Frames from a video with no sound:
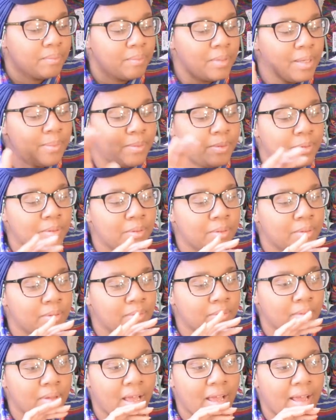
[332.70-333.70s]
people
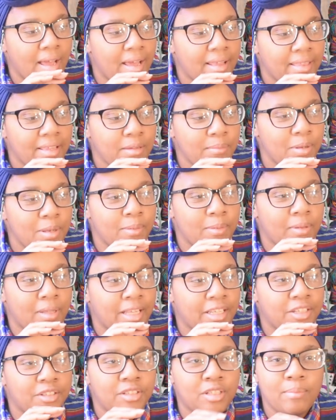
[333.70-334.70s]
I think people
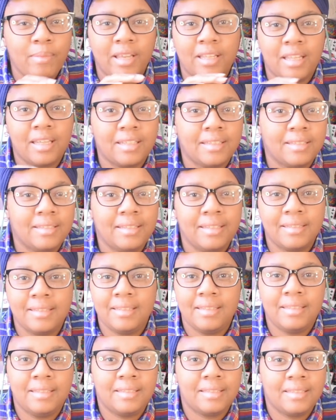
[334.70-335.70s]
like usually make like a
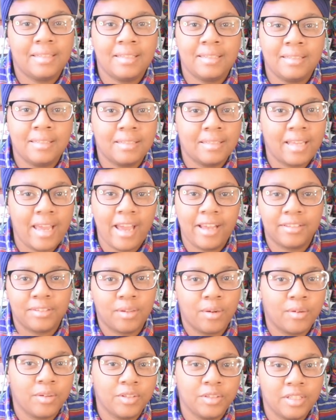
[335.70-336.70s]
60 stitch cast
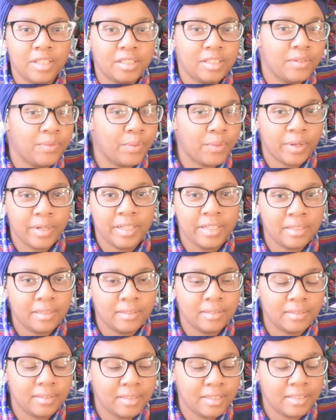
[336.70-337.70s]
on or 64
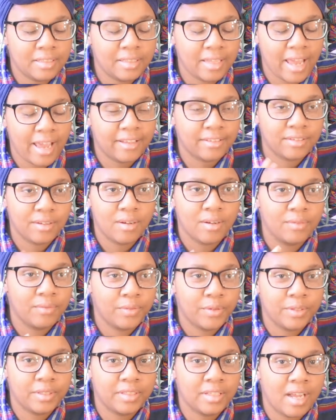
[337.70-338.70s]
stitch cast on
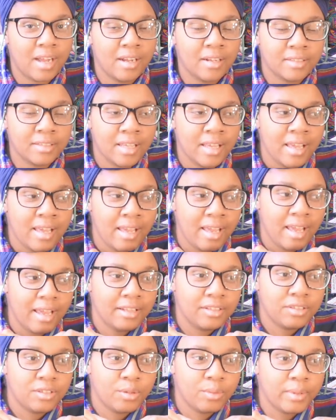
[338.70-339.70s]
for socks
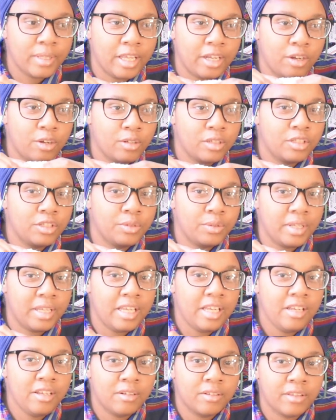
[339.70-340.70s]
and so when they go to do the
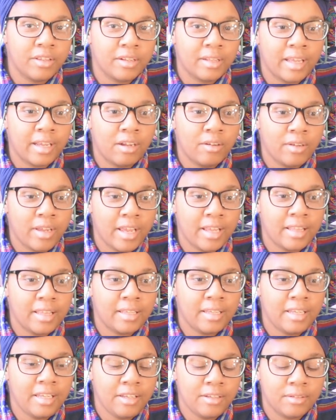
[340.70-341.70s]
heel they're like okay
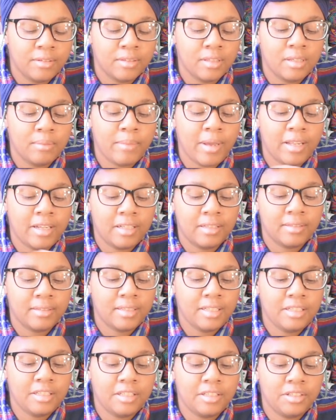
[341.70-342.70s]
the heel the amount of
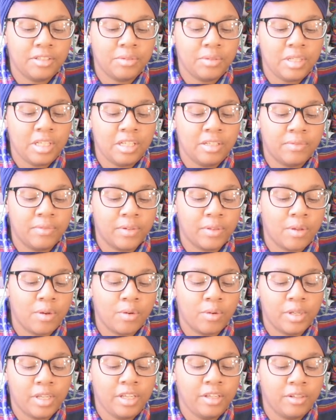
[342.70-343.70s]
stitches you need for the
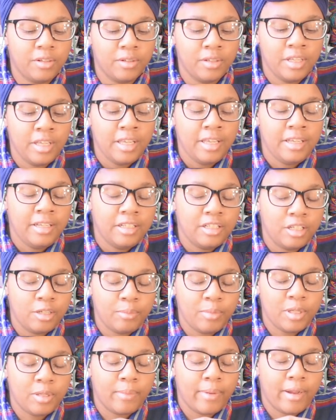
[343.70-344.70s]
whole heel
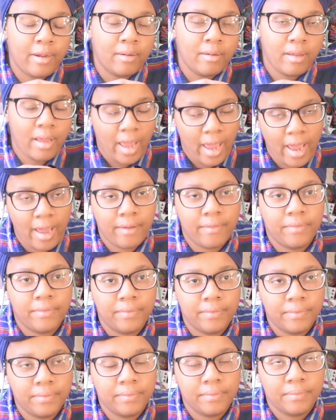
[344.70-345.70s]
should be about
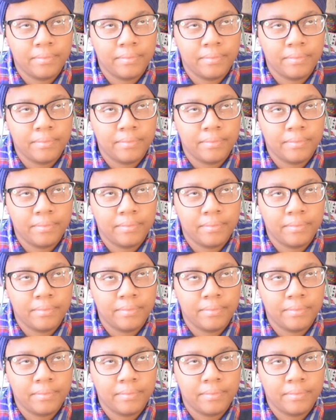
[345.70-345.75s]
half